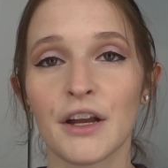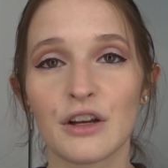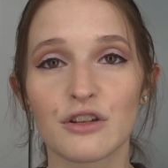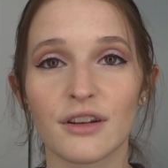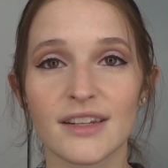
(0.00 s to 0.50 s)

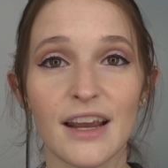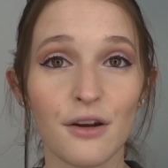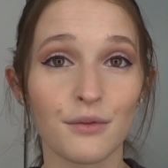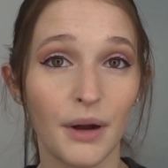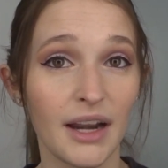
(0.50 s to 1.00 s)
So let's
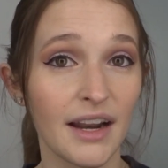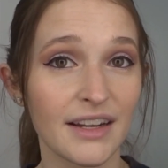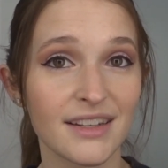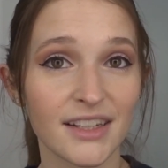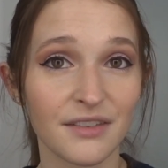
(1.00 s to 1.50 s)
get right on
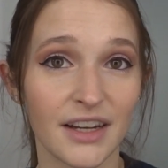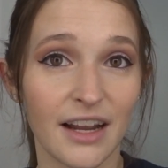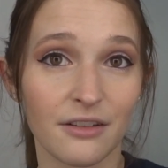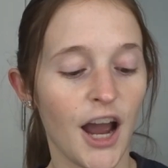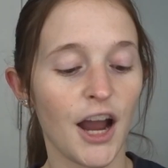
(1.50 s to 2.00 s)
into the video.
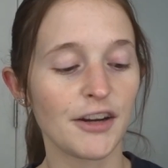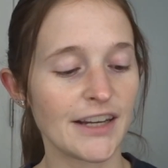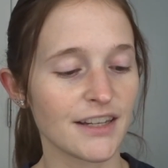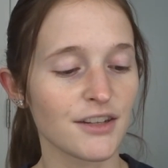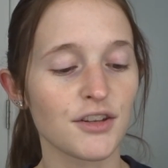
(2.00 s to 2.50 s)

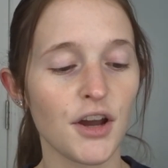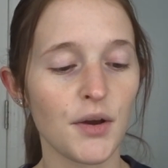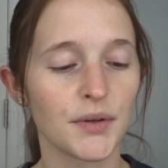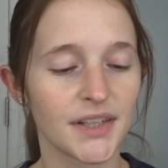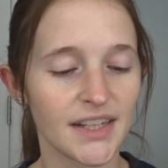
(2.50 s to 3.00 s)
Alright,
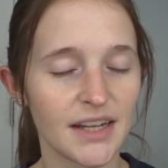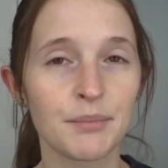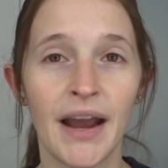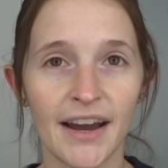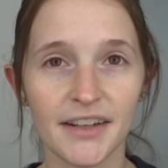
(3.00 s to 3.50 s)
so the
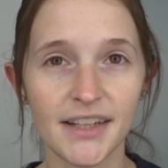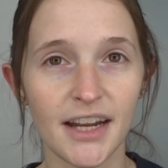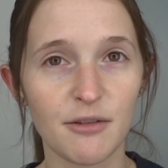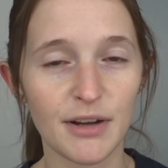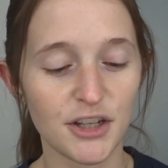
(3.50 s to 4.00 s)
palette
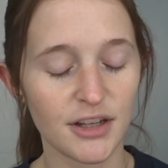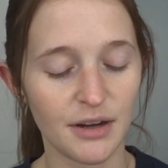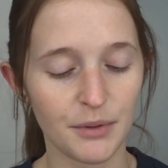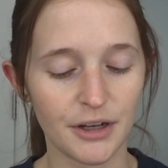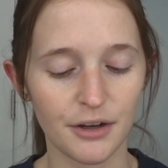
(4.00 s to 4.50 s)
that I mentioned that
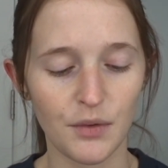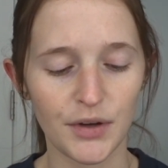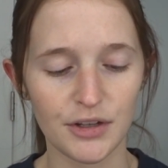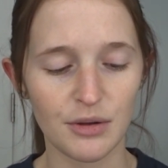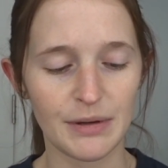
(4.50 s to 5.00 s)
we are
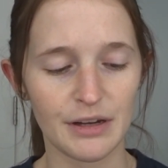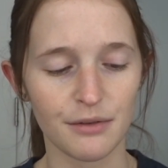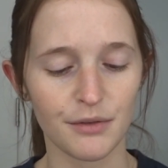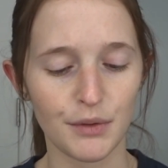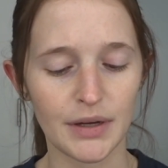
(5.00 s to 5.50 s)
going to be
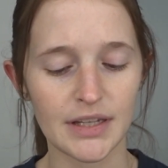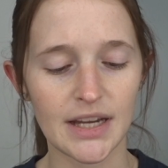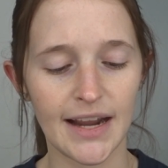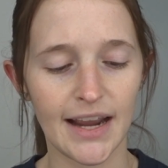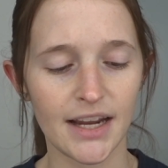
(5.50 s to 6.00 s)
reviewing
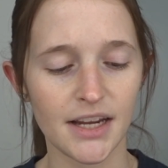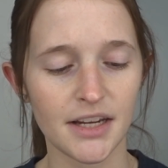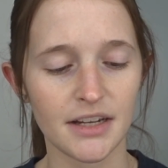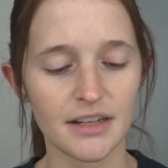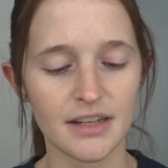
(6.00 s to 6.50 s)
today
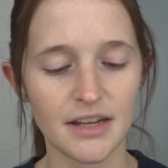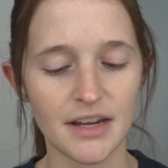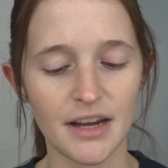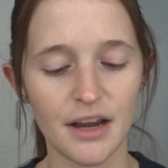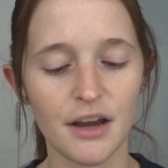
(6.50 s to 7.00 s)
is
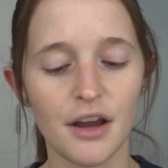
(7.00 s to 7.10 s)
the